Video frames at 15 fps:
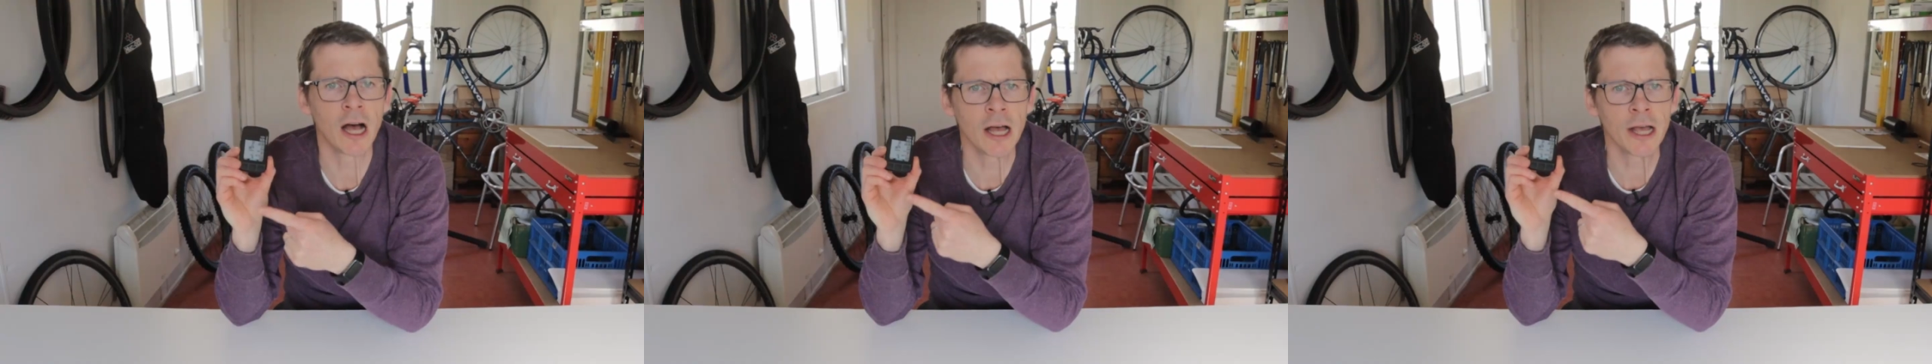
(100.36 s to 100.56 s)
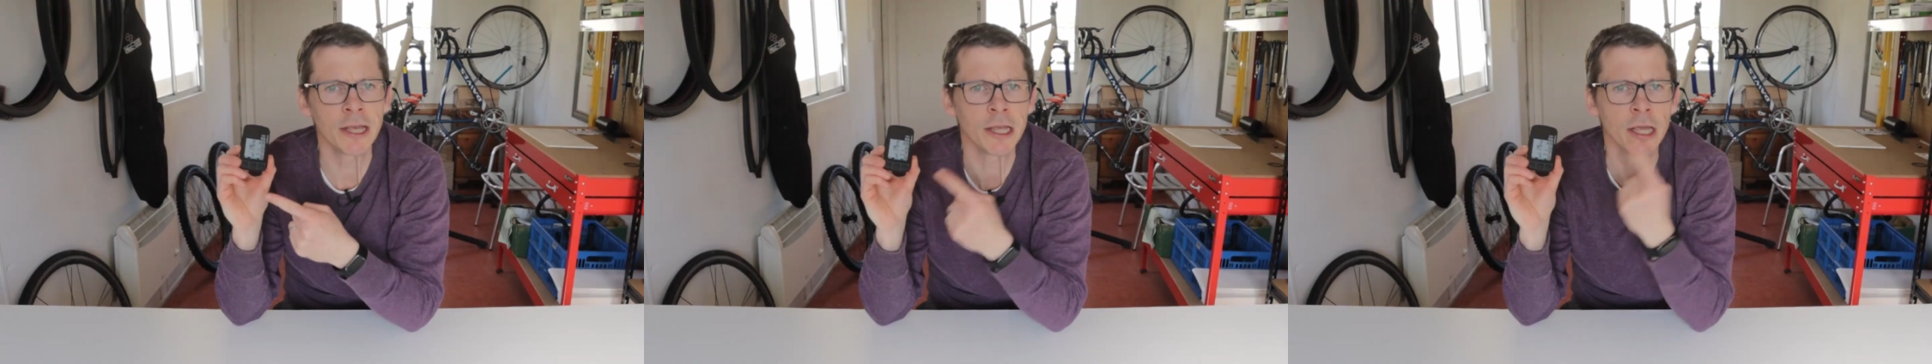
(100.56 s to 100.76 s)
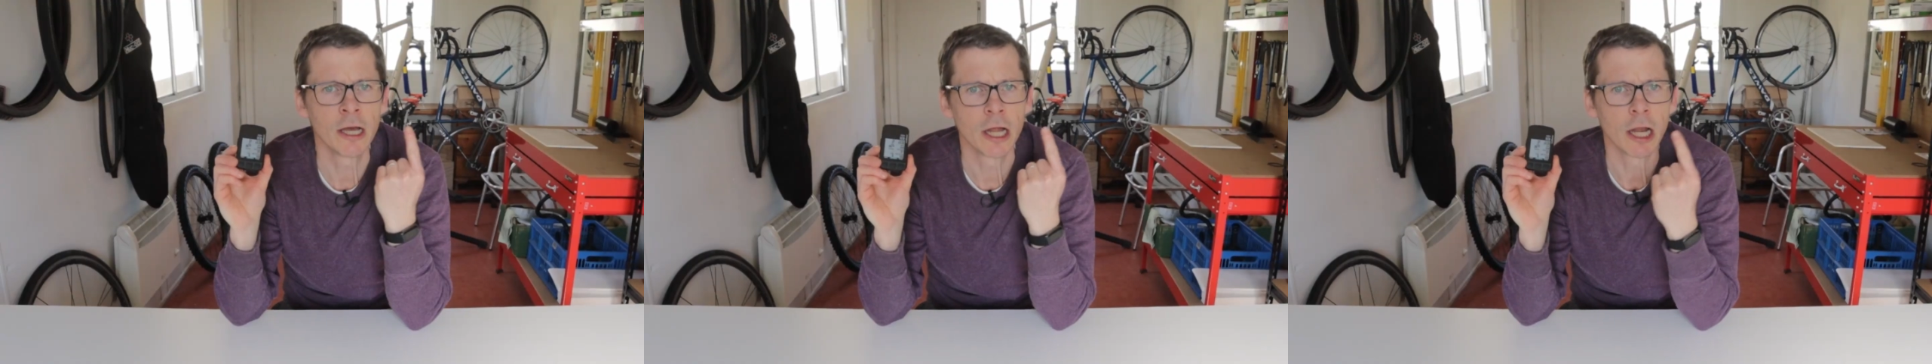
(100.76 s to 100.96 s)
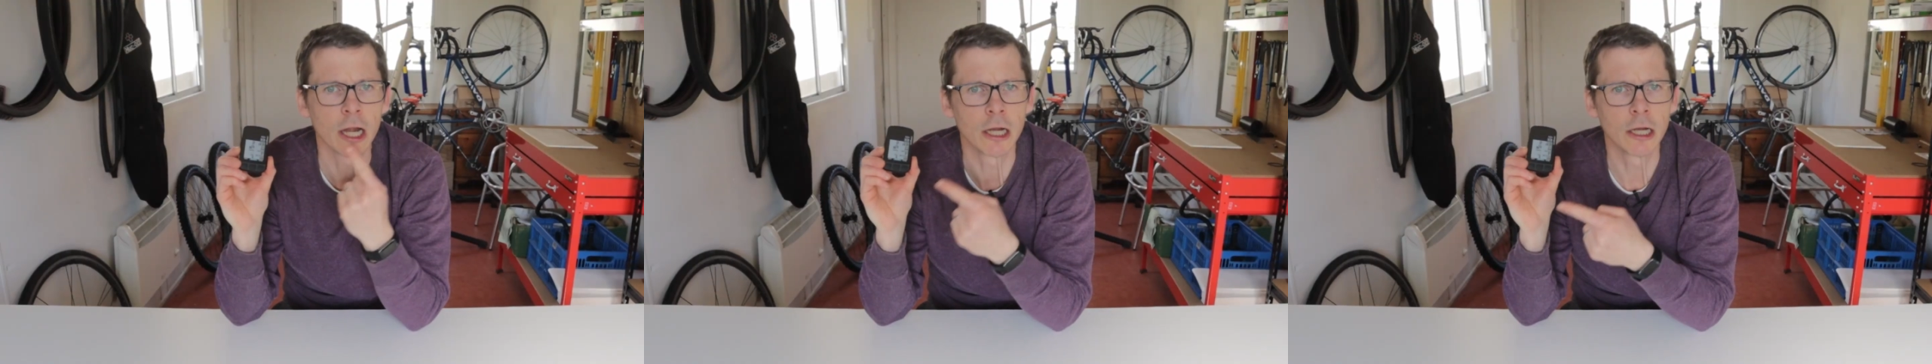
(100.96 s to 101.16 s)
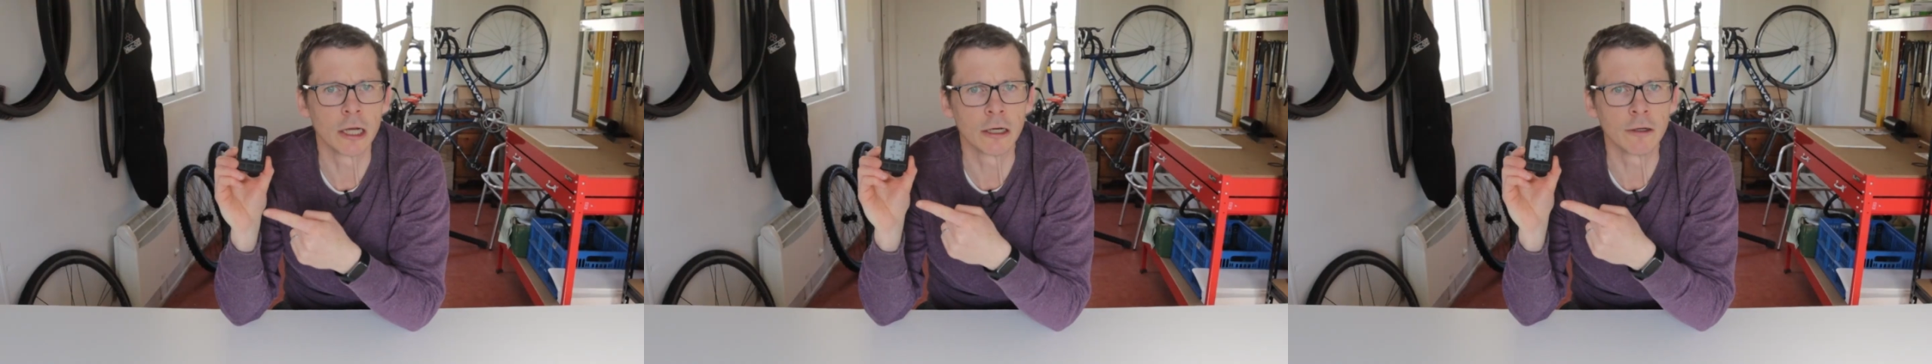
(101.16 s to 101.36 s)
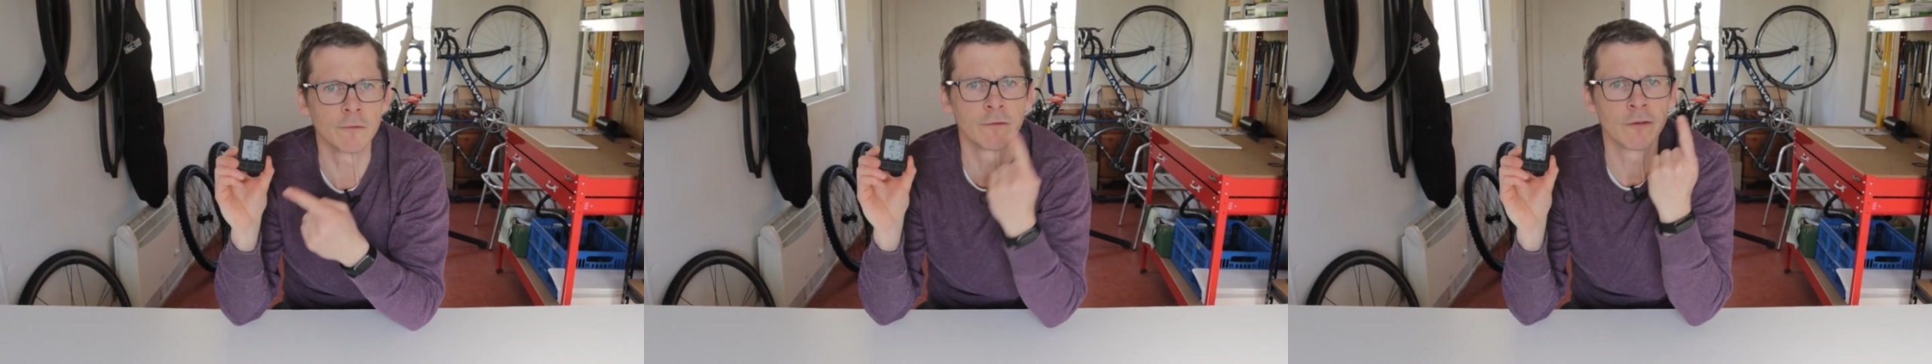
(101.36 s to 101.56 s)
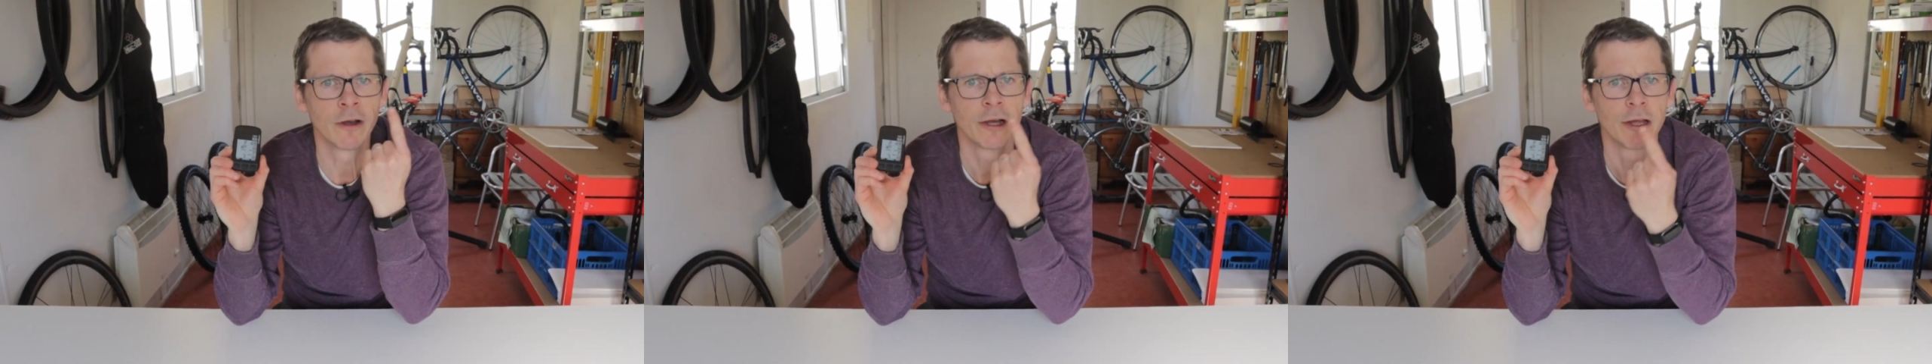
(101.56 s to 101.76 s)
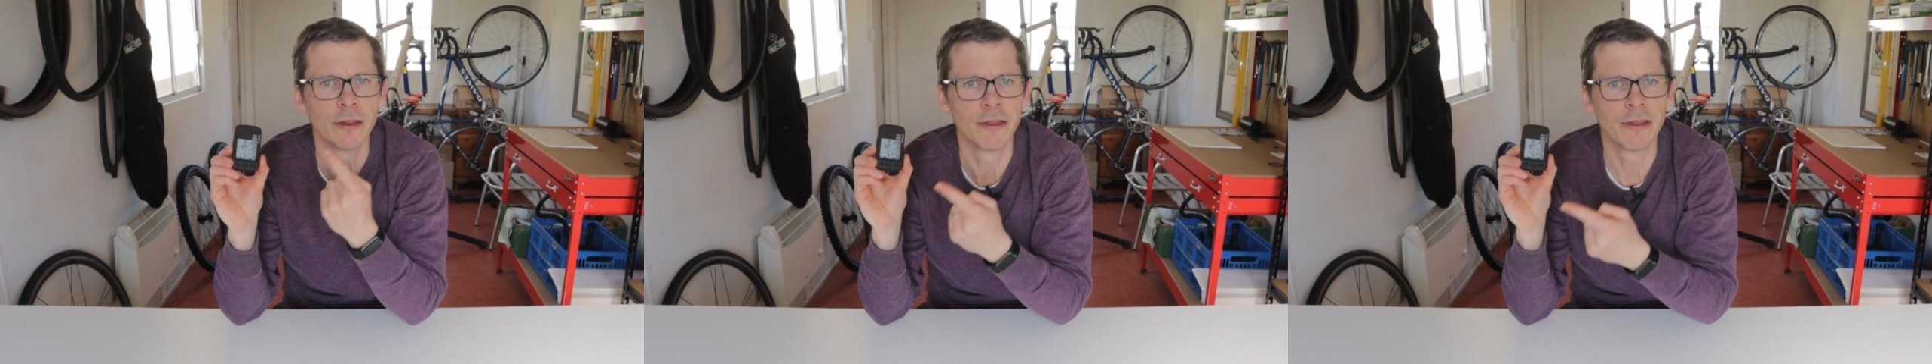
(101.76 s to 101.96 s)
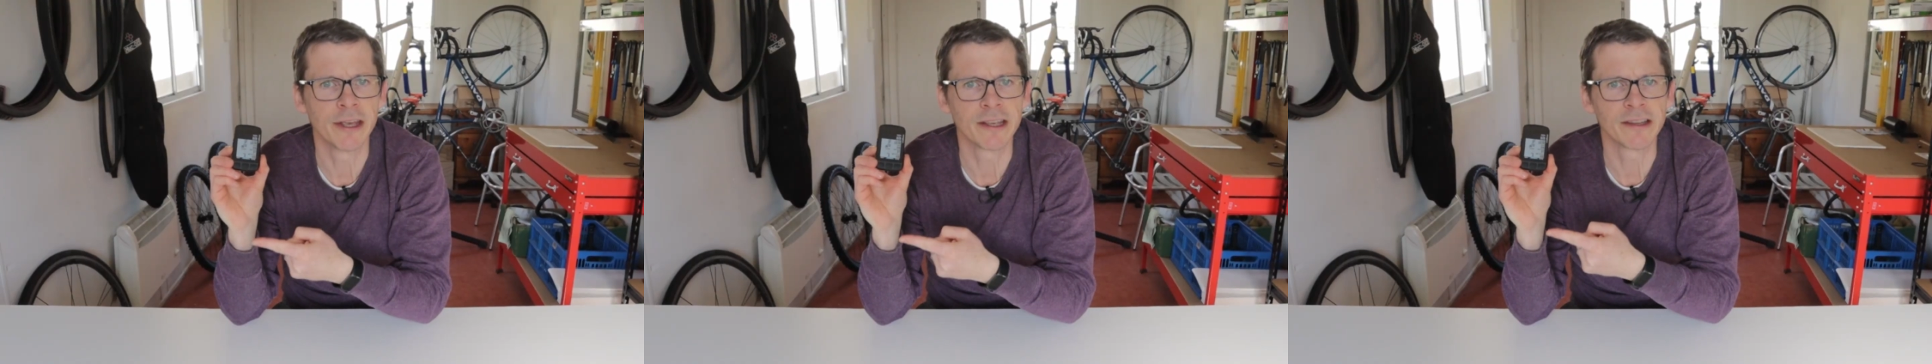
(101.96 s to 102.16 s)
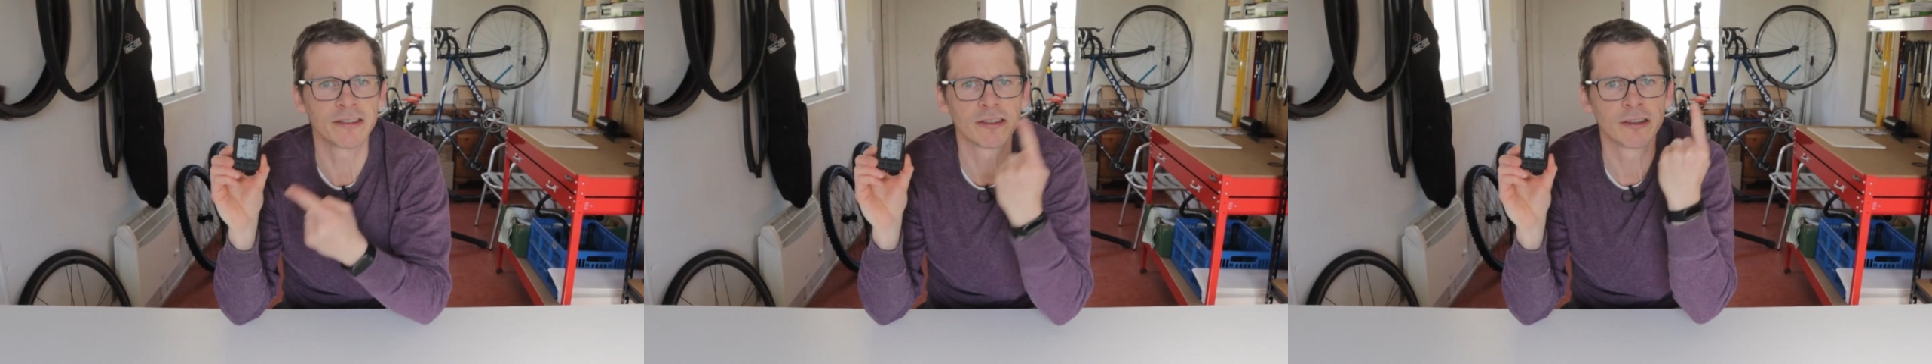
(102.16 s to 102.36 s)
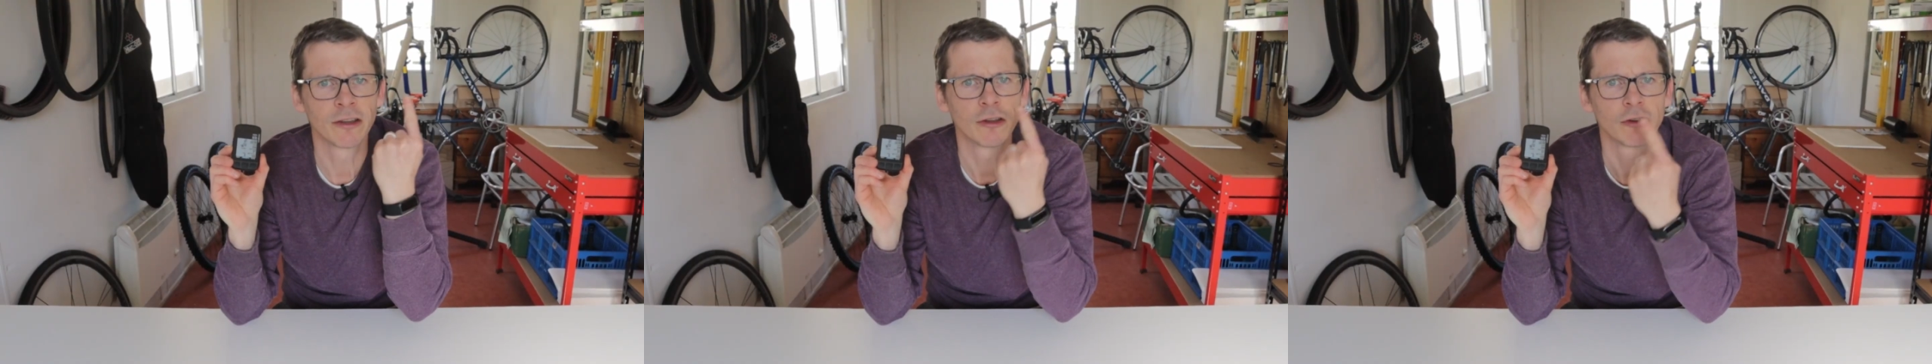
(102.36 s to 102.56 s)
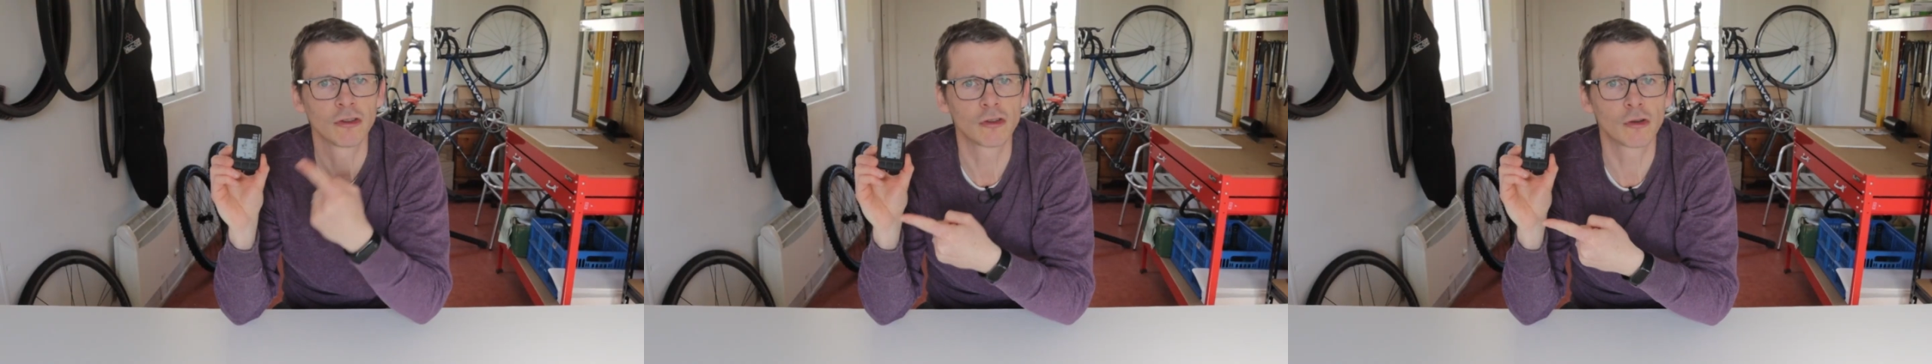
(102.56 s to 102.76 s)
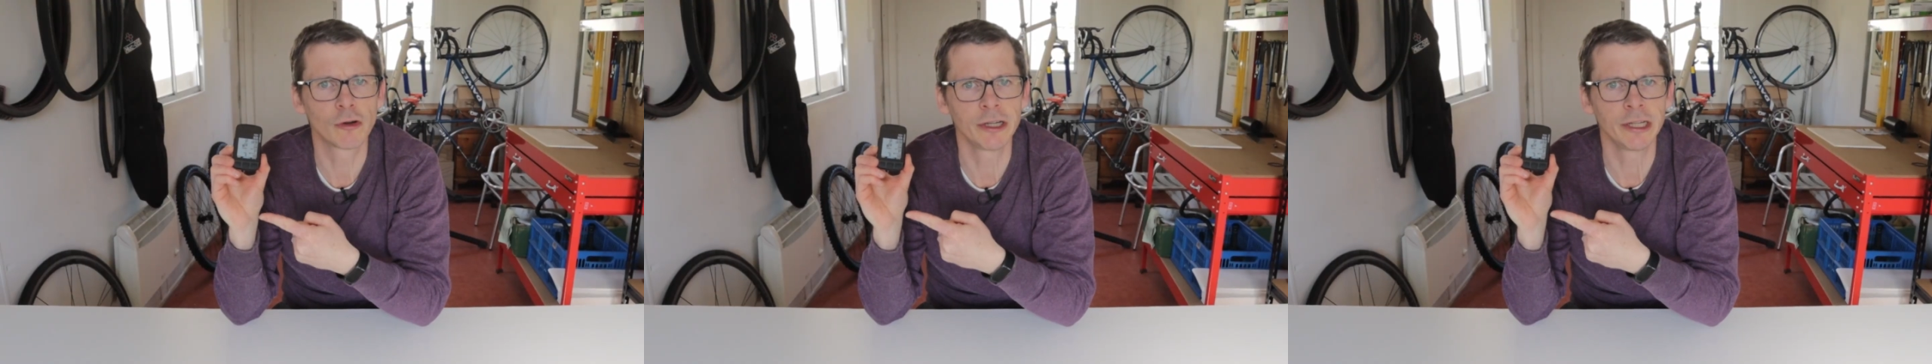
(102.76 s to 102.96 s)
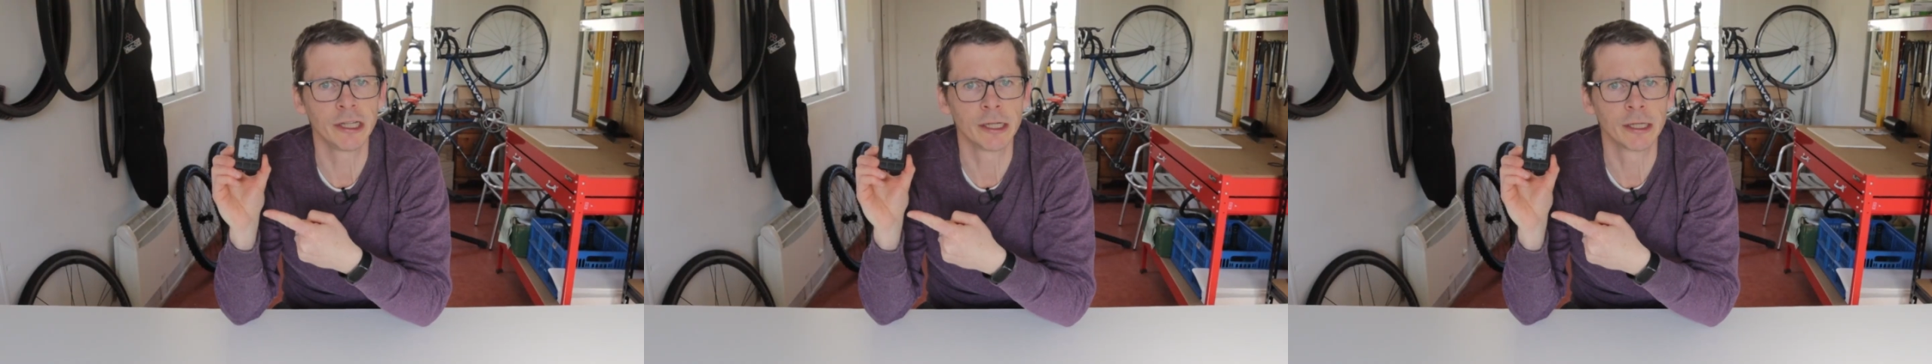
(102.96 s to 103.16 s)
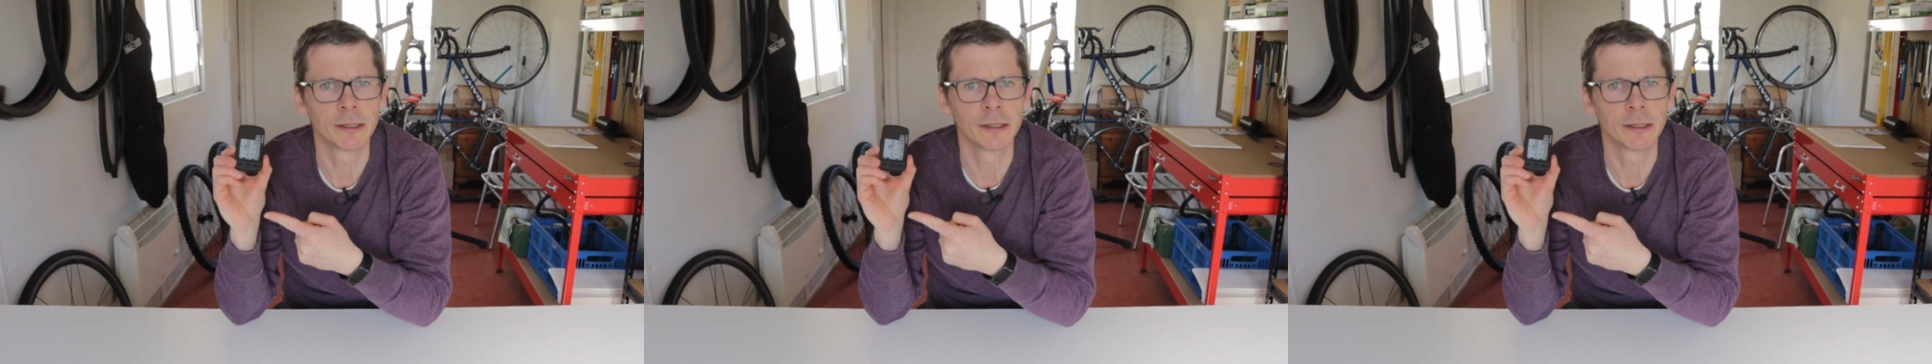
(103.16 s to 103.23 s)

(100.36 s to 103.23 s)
I love this screen.